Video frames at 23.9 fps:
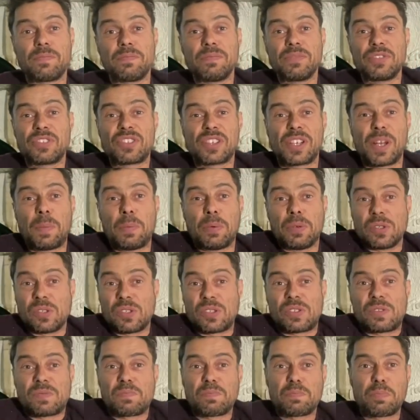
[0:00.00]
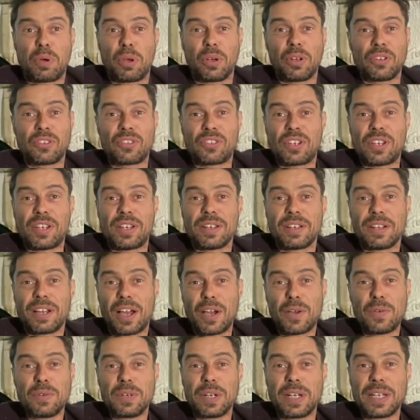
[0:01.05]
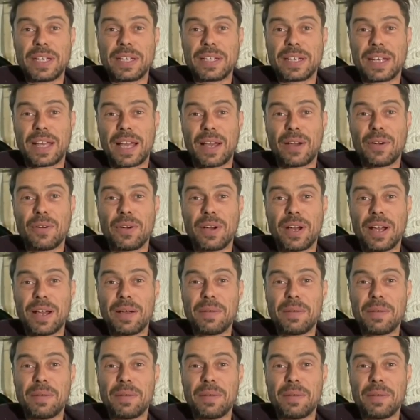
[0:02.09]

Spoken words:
slippers policy only now.